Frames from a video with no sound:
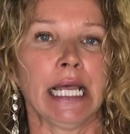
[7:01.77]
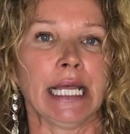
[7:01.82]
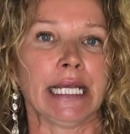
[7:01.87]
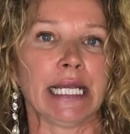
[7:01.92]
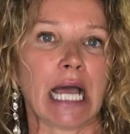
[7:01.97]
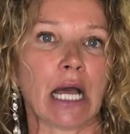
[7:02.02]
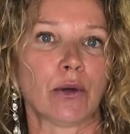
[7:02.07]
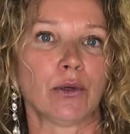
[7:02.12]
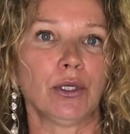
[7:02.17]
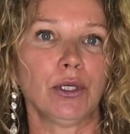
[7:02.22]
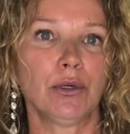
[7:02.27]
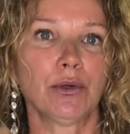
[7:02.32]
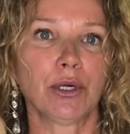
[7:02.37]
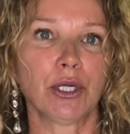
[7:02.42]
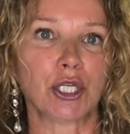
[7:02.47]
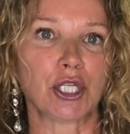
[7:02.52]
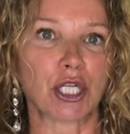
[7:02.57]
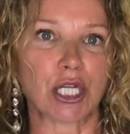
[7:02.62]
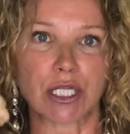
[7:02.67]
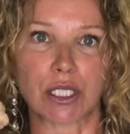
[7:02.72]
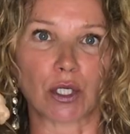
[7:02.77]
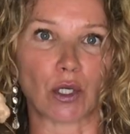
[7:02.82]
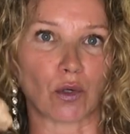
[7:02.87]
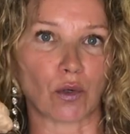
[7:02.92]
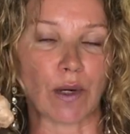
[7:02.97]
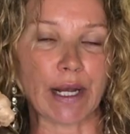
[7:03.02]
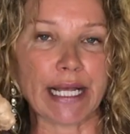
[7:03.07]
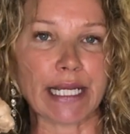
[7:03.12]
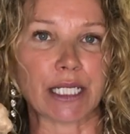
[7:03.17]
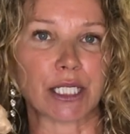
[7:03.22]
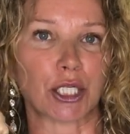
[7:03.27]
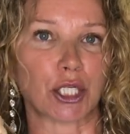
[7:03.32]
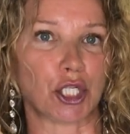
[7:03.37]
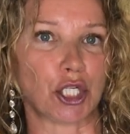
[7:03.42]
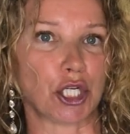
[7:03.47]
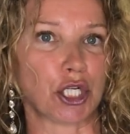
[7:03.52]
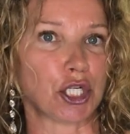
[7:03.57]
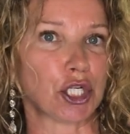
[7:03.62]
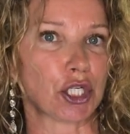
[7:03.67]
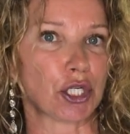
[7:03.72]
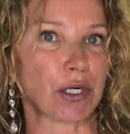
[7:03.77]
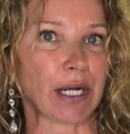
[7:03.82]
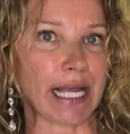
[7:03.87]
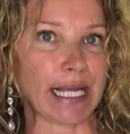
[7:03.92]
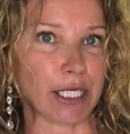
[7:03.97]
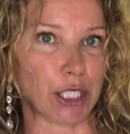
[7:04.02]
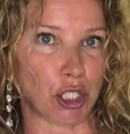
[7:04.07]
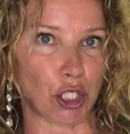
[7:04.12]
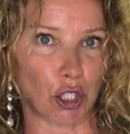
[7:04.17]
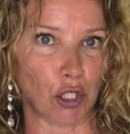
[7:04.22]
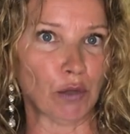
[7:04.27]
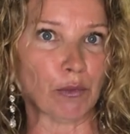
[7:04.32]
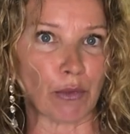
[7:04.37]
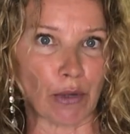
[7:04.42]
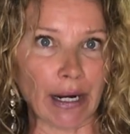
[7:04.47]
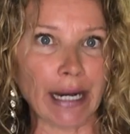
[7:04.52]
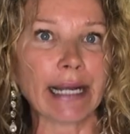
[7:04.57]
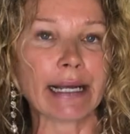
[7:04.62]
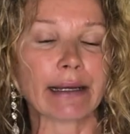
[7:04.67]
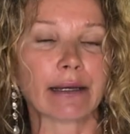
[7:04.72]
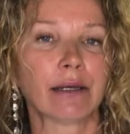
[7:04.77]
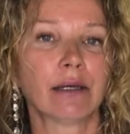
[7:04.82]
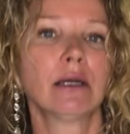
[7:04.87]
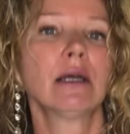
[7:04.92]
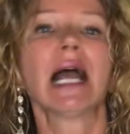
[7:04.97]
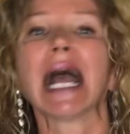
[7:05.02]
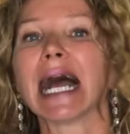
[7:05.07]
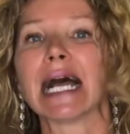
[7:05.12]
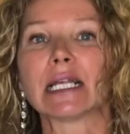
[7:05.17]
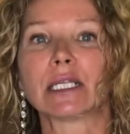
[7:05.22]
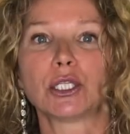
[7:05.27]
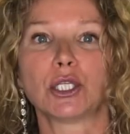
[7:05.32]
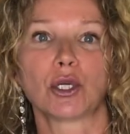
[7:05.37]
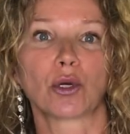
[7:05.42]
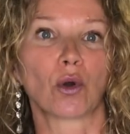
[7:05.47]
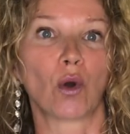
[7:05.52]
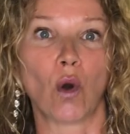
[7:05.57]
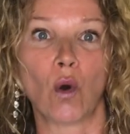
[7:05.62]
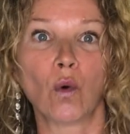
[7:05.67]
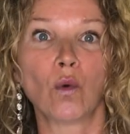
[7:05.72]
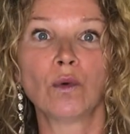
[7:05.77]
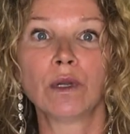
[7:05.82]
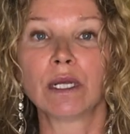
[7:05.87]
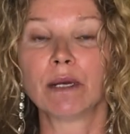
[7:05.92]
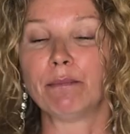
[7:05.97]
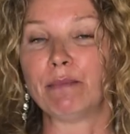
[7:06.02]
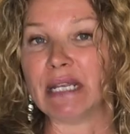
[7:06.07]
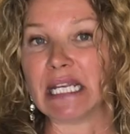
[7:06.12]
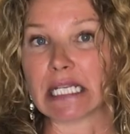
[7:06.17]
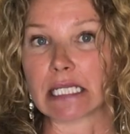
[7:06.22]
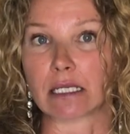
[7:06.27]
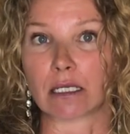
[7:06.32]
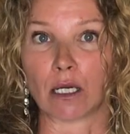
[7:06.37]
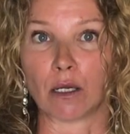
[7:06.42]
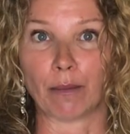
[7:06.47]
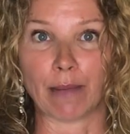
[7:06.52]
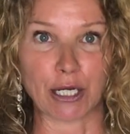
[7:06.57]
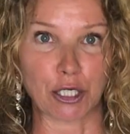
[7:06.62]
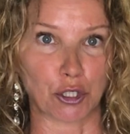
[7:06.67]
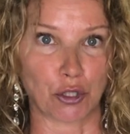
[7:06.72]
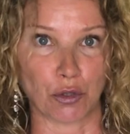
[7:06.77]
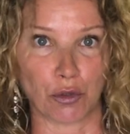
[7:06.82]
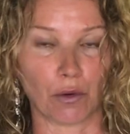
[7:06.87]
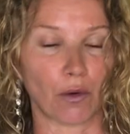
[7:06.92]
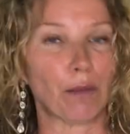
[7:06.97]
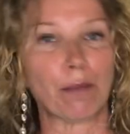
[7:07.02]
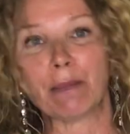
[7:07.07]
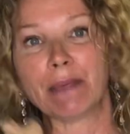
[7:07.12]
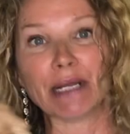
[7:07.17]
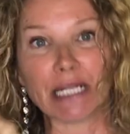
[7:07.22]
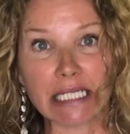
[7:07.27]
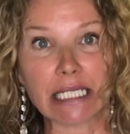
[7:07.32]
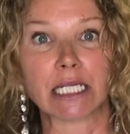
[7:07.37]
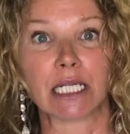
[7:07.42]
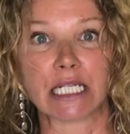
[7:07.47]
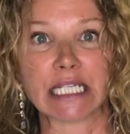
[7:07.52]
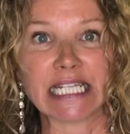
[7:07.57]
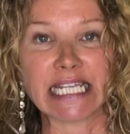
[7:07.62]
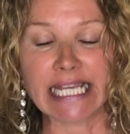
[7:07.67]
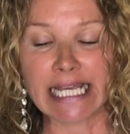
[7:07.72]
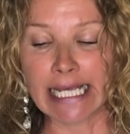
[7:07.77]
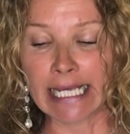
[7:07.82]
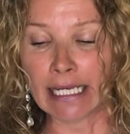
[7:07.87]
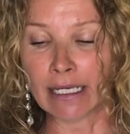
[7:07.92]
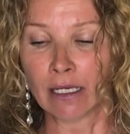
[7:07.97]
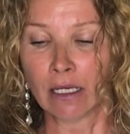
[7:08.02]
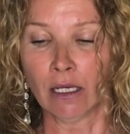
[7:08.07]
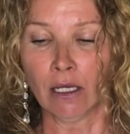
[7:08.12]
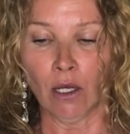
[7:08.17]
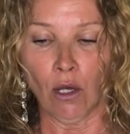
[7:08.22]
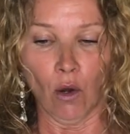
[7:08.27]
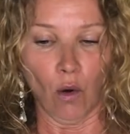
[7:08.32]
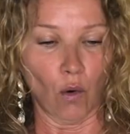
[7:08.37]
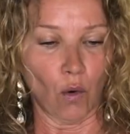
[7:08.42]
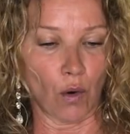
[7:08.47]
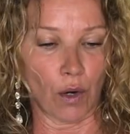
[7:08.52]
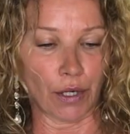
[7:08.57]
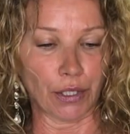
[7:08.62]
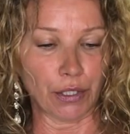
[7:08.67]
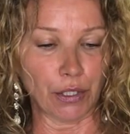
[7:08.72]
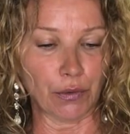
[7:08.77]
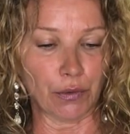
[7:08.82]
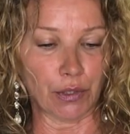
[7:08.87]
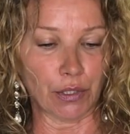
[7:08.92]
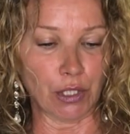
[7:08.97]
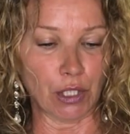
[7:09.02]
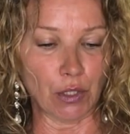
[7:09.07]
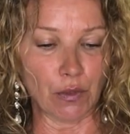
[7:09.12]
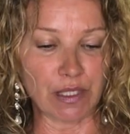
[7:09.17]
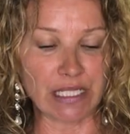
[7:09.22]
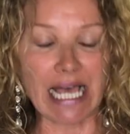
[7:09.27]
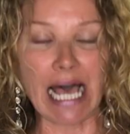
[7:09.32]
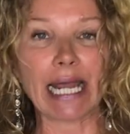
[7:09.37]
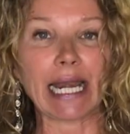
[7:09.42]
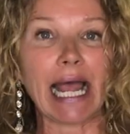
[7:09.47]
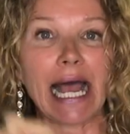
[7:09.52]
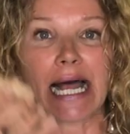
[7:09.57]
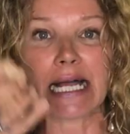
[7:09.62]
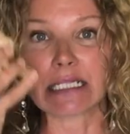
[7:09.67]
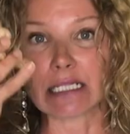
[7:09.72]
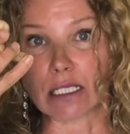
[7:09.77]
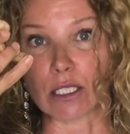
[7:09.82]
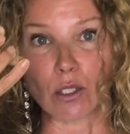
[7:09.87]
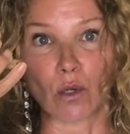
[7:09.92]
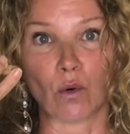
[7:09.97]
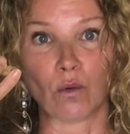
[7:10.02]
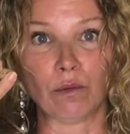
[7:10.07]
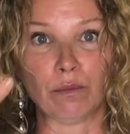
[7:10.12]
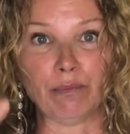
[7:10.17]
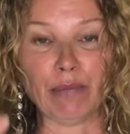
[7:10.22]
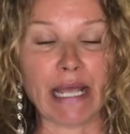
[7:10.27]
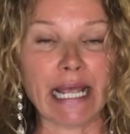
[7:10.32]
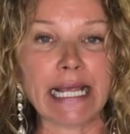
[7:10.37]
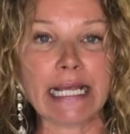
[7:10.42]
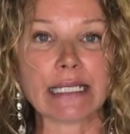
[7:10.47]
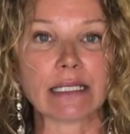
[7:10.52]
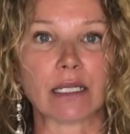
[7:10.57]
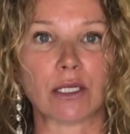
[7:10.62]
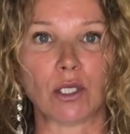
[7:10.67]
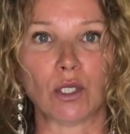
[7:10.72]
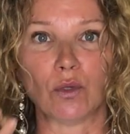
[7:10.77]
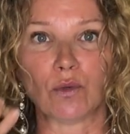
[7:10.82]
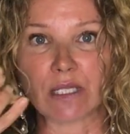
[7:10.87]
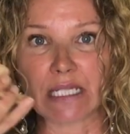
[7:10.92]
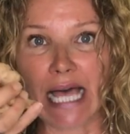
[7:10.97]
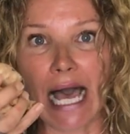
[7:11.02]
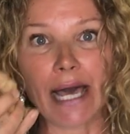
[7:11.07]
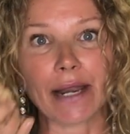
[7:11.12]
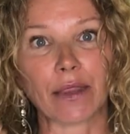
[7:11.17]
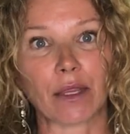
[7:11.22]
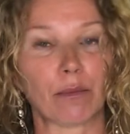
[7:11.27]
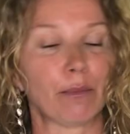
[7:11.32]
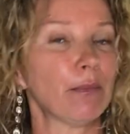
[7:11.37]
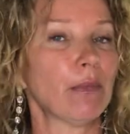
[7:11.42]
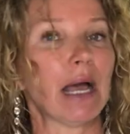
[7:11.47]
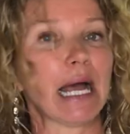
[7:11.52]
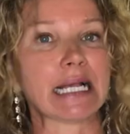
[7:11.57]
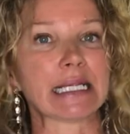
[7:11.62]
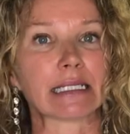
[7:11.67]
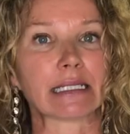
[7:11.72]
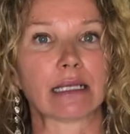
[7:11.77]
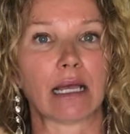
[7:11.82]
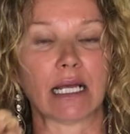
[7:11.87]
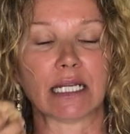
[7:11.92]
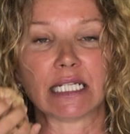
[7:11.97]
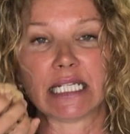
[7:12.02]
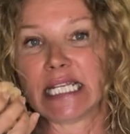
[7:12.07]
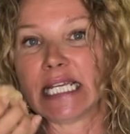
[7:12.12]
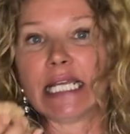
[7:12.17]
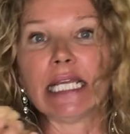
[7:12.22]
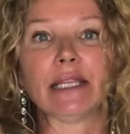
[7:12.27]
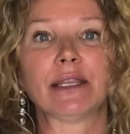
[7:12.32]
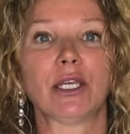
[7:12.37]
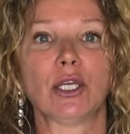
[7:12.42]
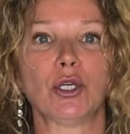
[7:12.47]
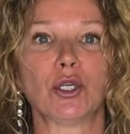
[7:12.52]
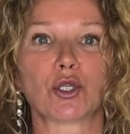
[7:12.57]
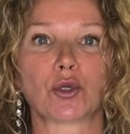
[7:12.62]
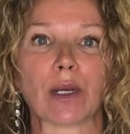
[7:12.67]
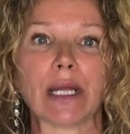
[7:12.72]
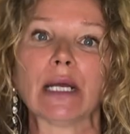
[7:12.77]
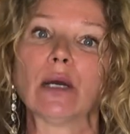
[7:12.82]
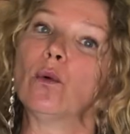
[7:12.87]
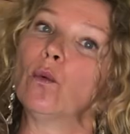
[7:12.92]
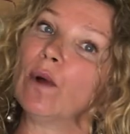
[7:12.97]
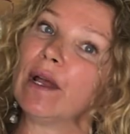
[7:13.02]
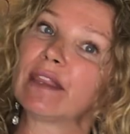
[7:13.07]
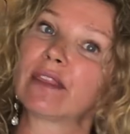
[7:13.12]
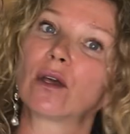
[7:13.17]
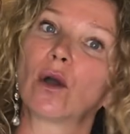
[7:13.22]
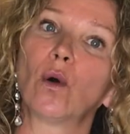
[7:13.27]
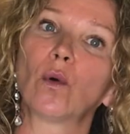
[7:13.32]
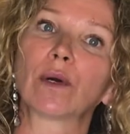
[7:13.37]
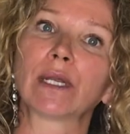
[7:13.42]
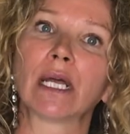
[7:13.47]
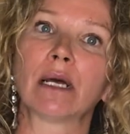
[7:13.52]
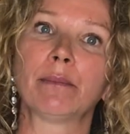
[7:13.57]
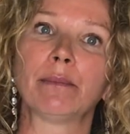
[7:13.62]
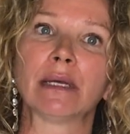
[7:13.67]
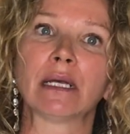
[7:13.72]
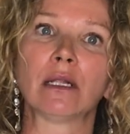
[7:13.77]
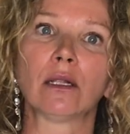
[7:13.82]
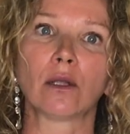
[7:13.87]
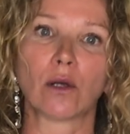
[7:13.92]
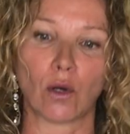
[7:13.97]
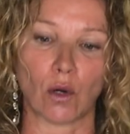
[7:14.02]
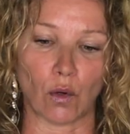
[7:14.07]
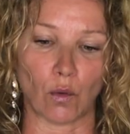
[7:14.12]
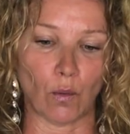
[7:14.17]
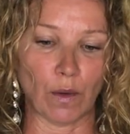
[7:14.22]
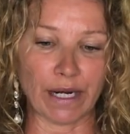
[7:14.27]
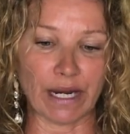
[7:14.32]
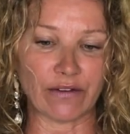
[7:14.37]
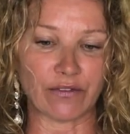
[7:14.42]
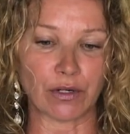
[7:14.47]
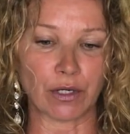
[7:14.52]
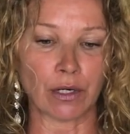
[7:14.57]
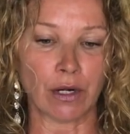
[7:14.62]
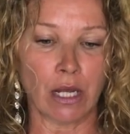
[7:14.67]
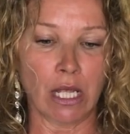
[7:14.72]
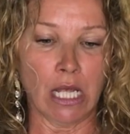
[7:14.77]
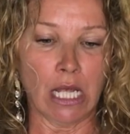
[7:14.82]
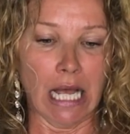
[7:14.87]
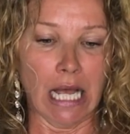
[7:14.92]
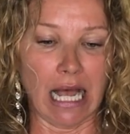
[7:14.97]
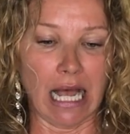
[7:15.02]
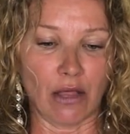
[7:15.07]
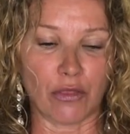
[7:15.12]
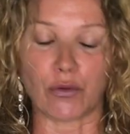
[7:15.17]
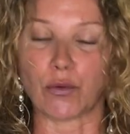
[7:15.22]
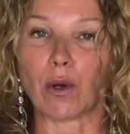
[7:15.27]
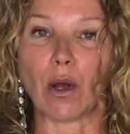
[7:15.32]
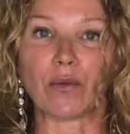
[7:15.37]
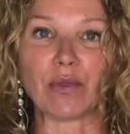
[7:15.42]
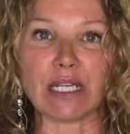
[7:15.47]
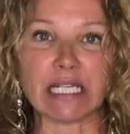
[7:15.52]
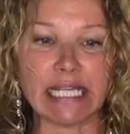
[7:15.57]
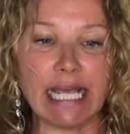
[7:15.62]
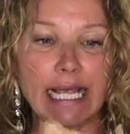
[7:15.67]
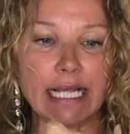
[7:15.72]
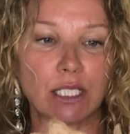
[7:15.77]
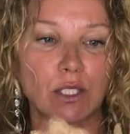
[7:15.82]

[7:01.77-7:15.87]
Now you can just grate ginger and turmeric as your own medicinal mushroom or medicinal tea, or you can use that as its own base and use that as a tea that you drink with coconut milk or whatever throughout the day.